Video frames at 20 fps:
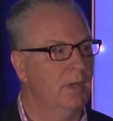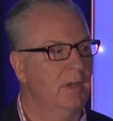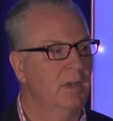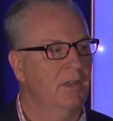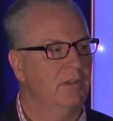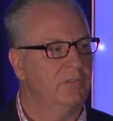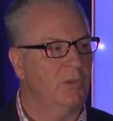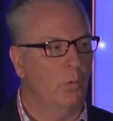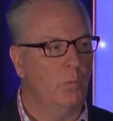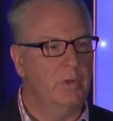
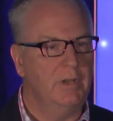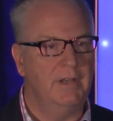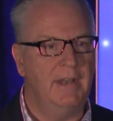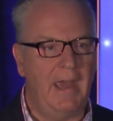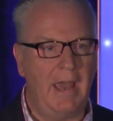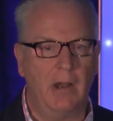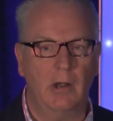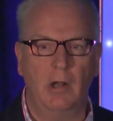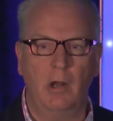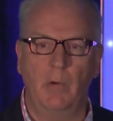So we
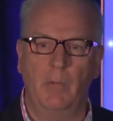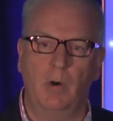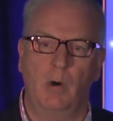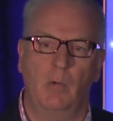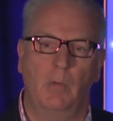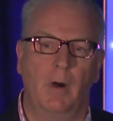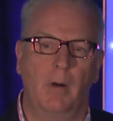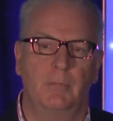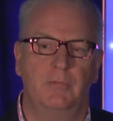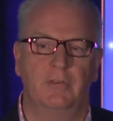narrow our
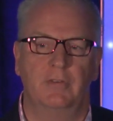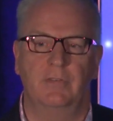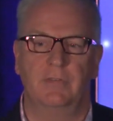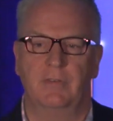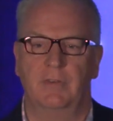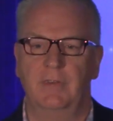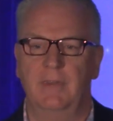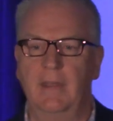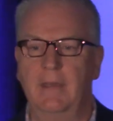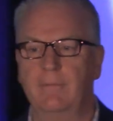options,
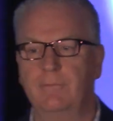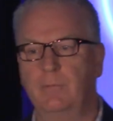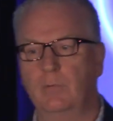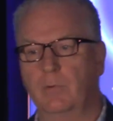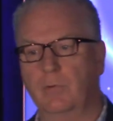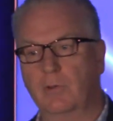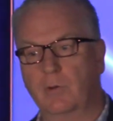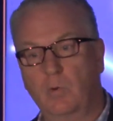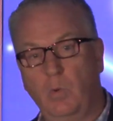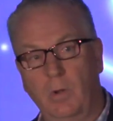and therefore
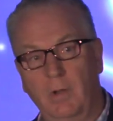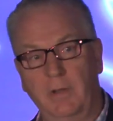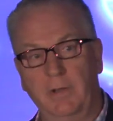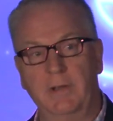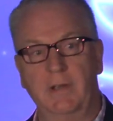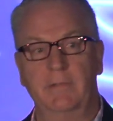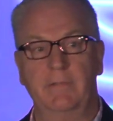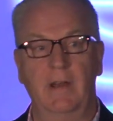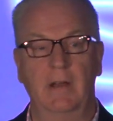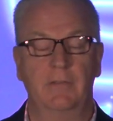the quality
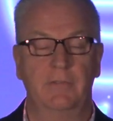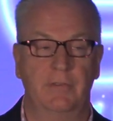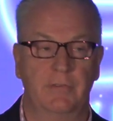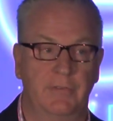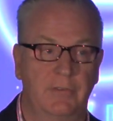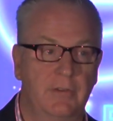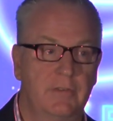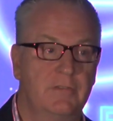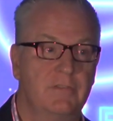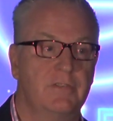of our
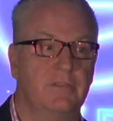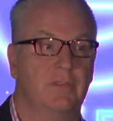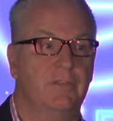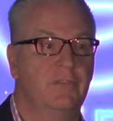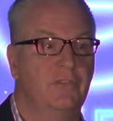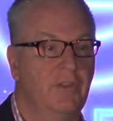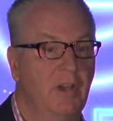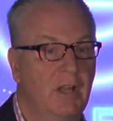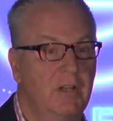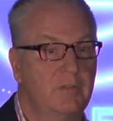decisions and
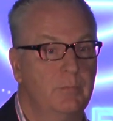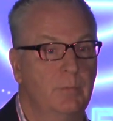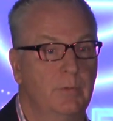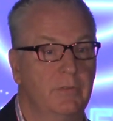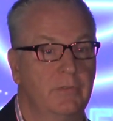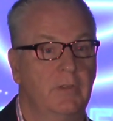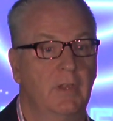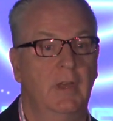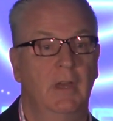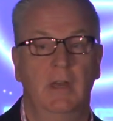
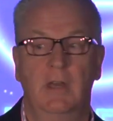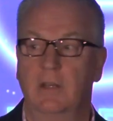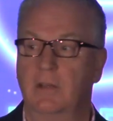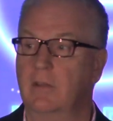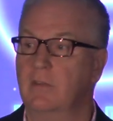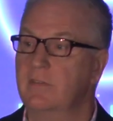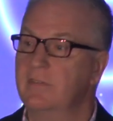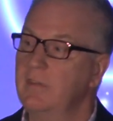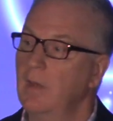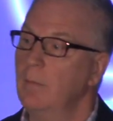judgments
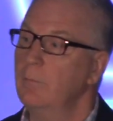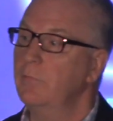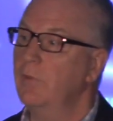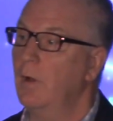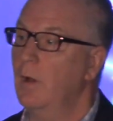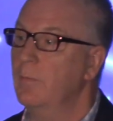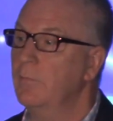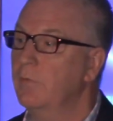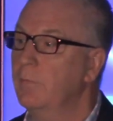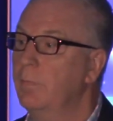can
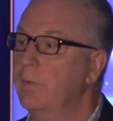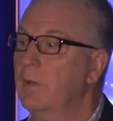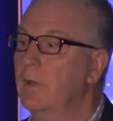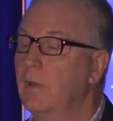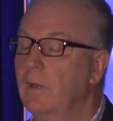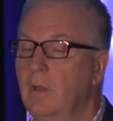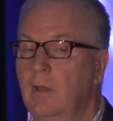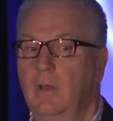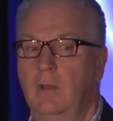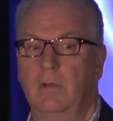sometimes be
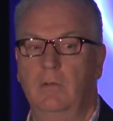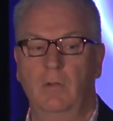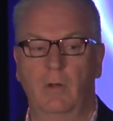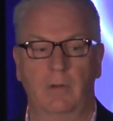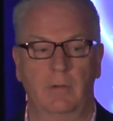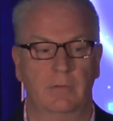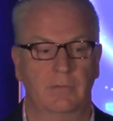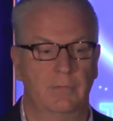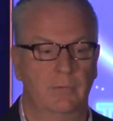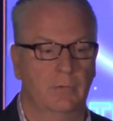not
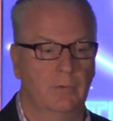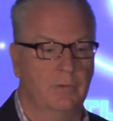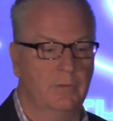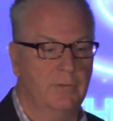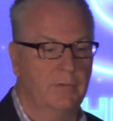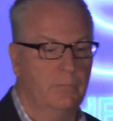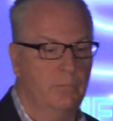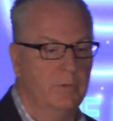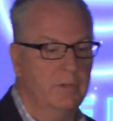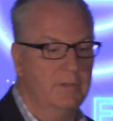as good as
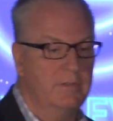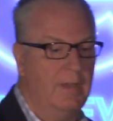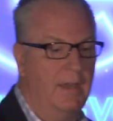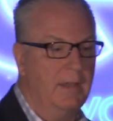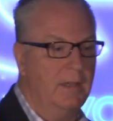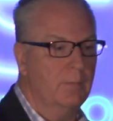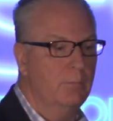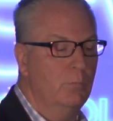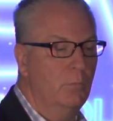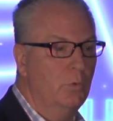if we'd
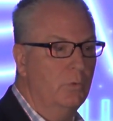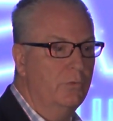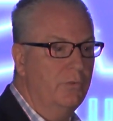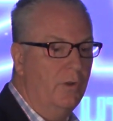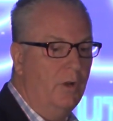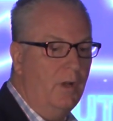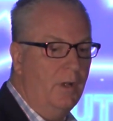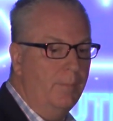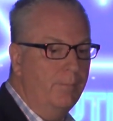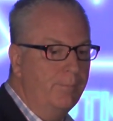taken more
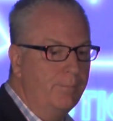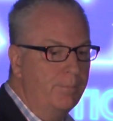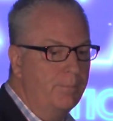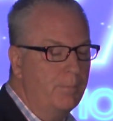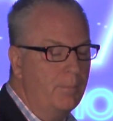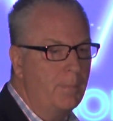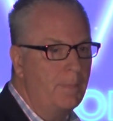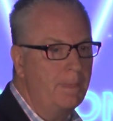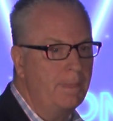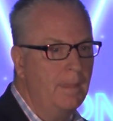time.
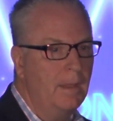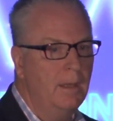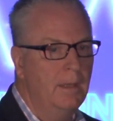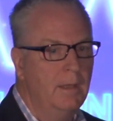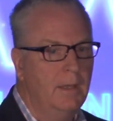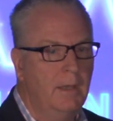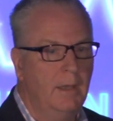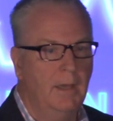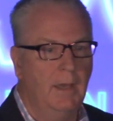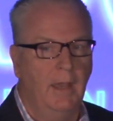
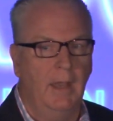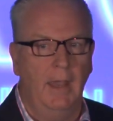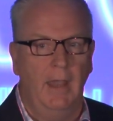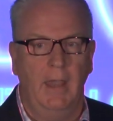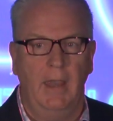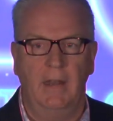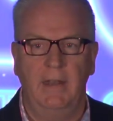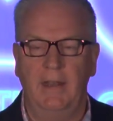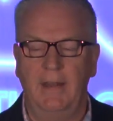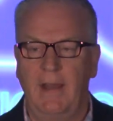
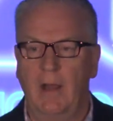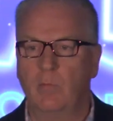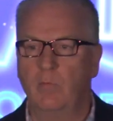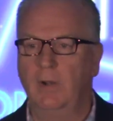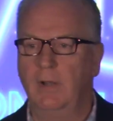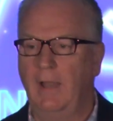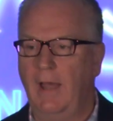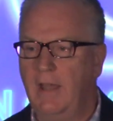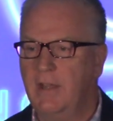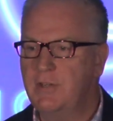And in our
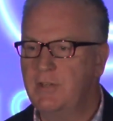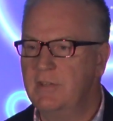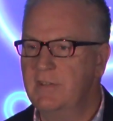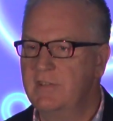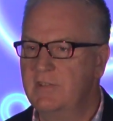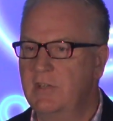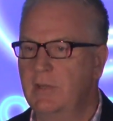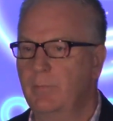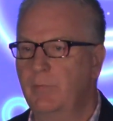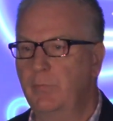
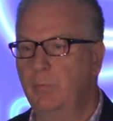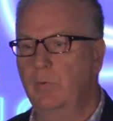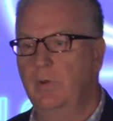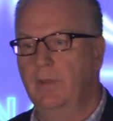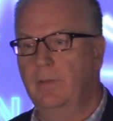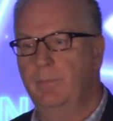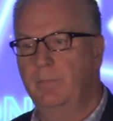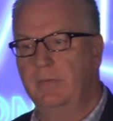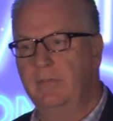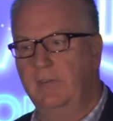relationships
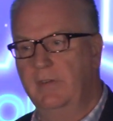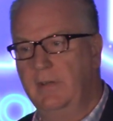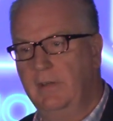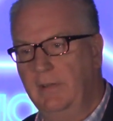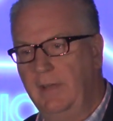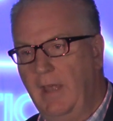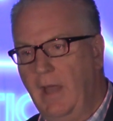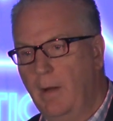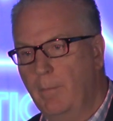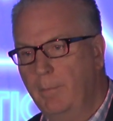with
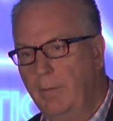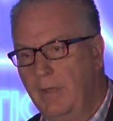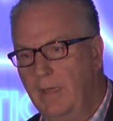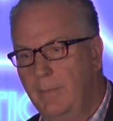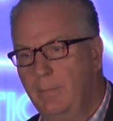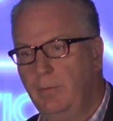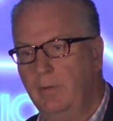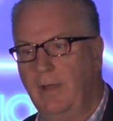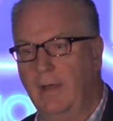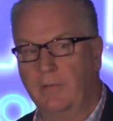particularly our
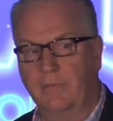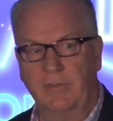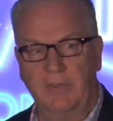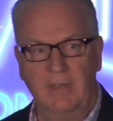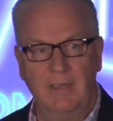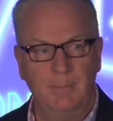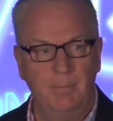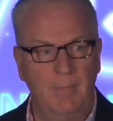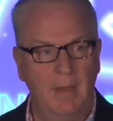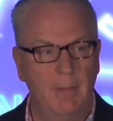people, our
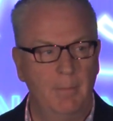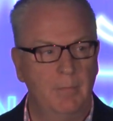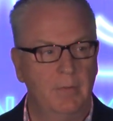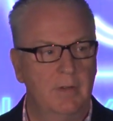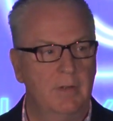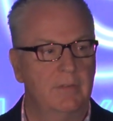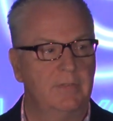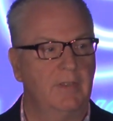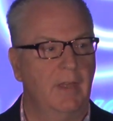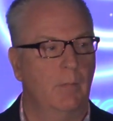team
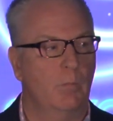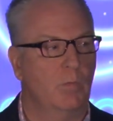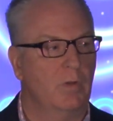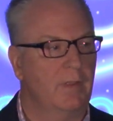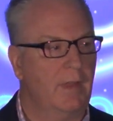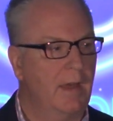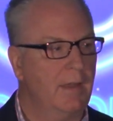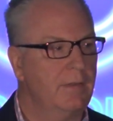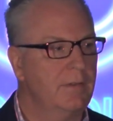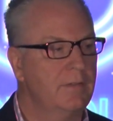members, and with
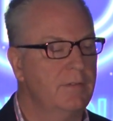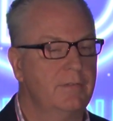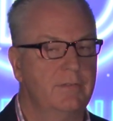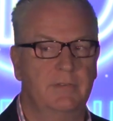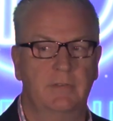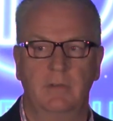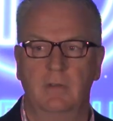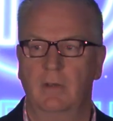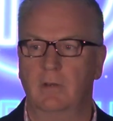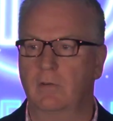
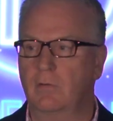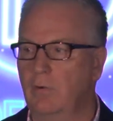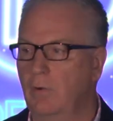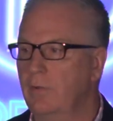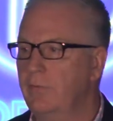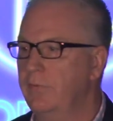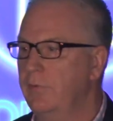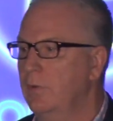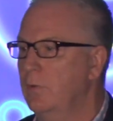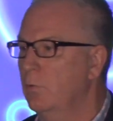others
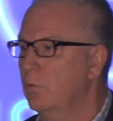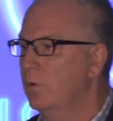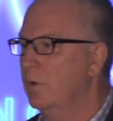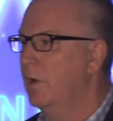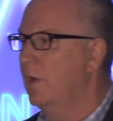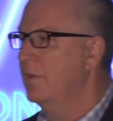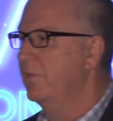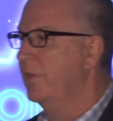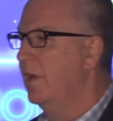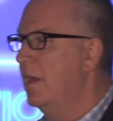across an
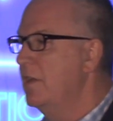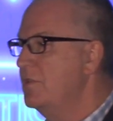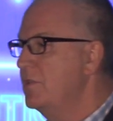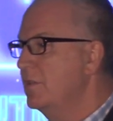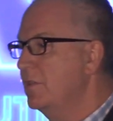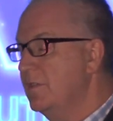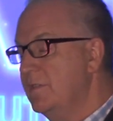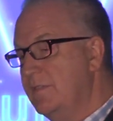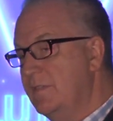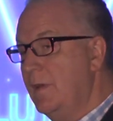organisation,
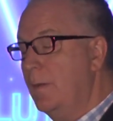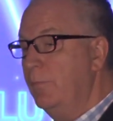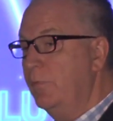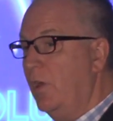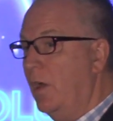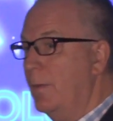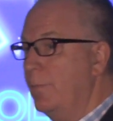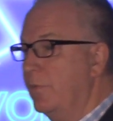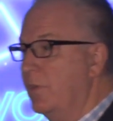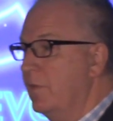and
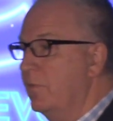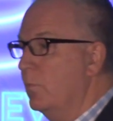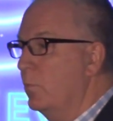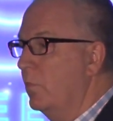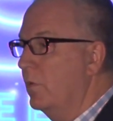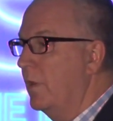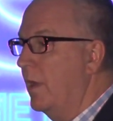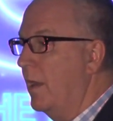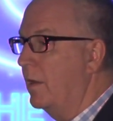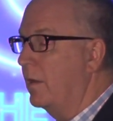sometimes even
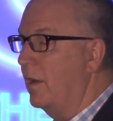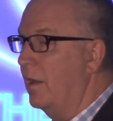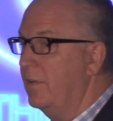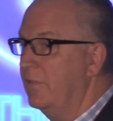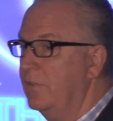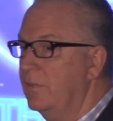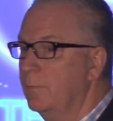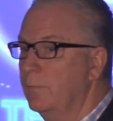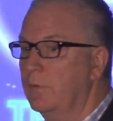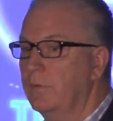with our
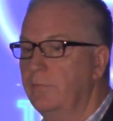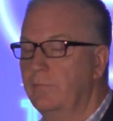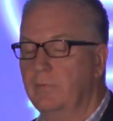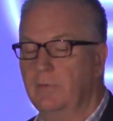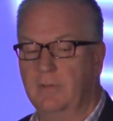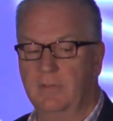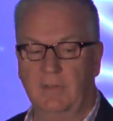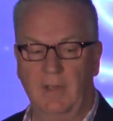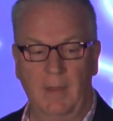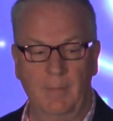customers, for
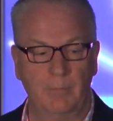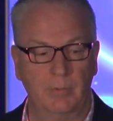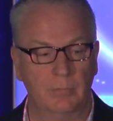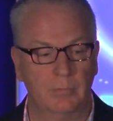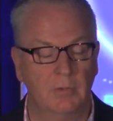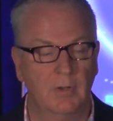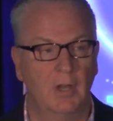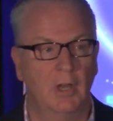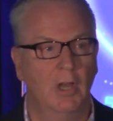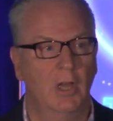example,
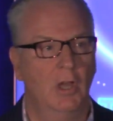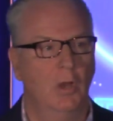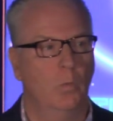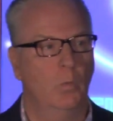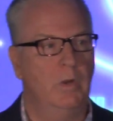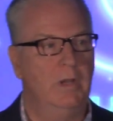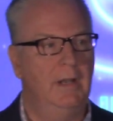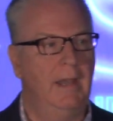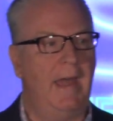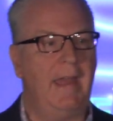
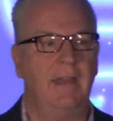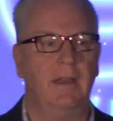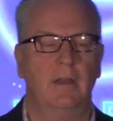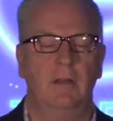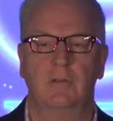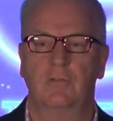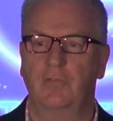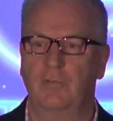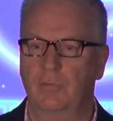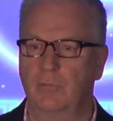we lack a
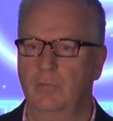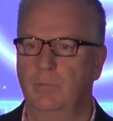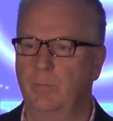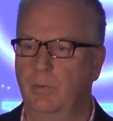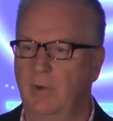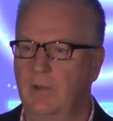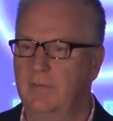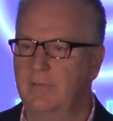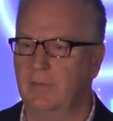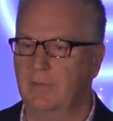true
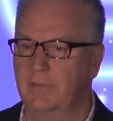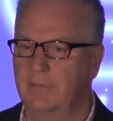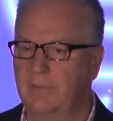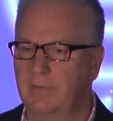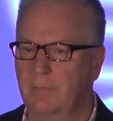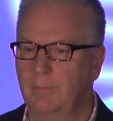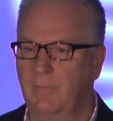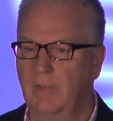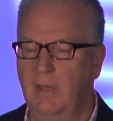presence.